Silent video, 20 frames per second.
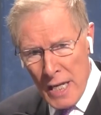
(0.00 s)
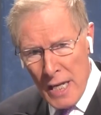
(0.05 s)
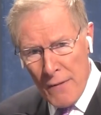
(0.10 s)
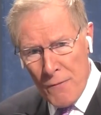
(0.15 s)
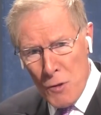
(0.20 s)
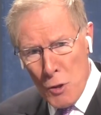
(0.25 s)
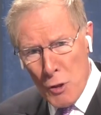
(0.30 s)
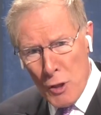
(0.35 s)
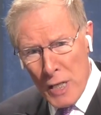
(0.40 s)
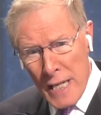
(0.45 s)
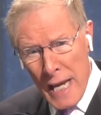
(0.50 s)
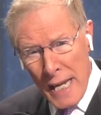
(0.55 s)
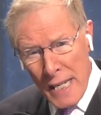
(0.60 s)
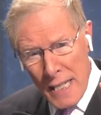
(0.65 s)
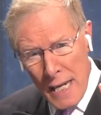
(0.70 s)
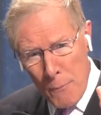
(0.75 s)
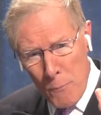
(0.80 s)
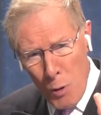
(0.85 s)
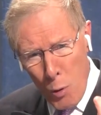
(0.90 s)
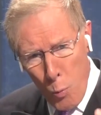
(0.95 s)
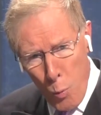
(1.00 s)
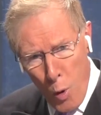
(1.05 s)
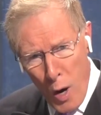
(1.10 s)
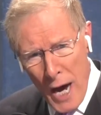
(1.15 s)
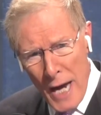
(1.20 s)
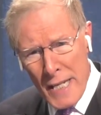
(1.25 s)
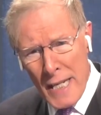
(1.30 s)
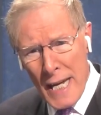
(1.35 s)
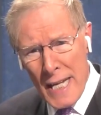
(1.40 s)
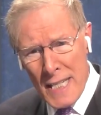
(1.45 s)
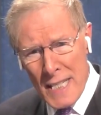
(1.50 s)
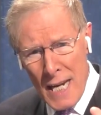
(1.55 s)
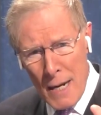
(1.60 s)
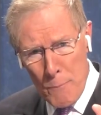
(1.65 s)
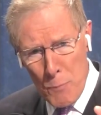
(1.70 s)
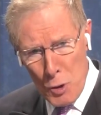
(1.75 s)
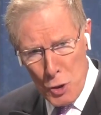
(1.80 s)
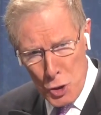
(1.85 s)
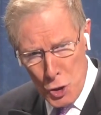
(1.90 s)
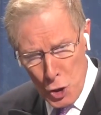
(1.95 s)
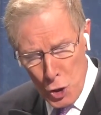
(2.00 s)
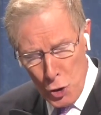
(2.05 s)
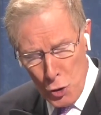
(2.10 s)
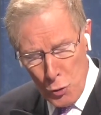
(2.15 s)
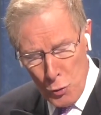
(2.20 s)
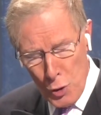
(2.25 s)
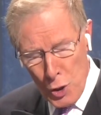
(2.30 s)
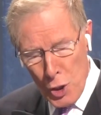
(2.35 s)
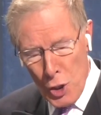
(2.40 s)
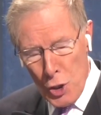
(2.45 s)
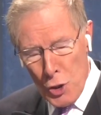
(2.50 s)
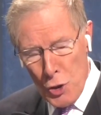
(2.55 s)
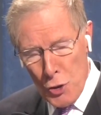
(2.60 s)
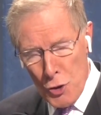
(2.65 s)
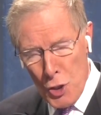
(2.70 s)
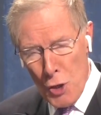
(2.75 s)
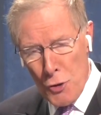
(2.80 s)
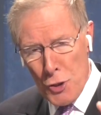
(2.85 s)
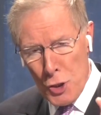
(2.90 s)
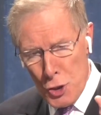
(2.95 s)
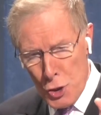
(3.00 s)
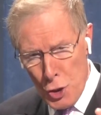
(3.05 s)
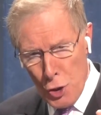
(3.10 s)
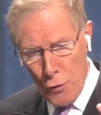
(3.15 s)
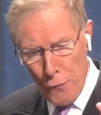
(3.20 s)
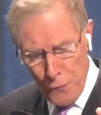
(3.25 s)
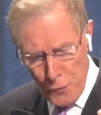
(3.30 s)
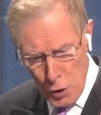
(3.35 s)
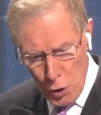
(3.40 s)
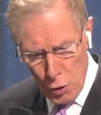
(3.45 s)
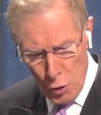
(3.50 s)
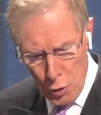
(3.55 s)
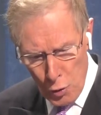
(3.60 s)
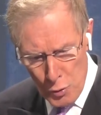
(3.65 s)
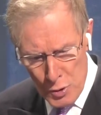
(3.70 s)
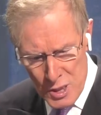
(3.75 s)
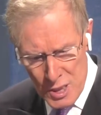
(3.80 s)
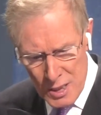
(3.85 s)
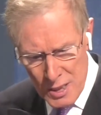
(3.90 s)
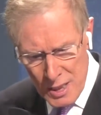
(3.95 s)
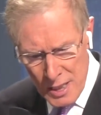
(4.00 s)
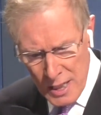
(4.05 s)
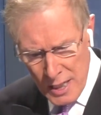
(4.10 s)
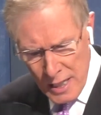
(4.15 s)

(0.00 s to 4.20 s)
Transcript: If you can get number one and number two, you know the two fuels